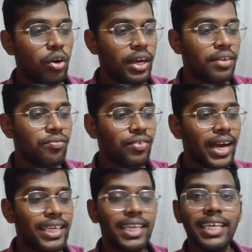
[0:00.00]
okay
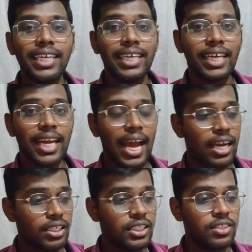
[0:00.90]
finally it
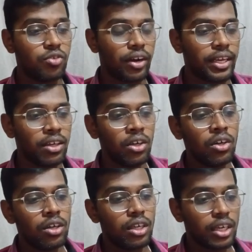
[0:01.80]
it is running
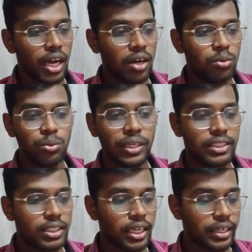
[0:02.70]
now
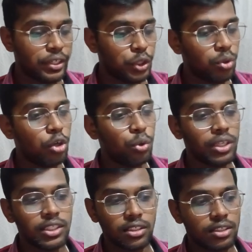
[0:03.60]
let's connect it to our
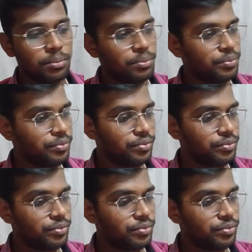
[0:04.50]
local system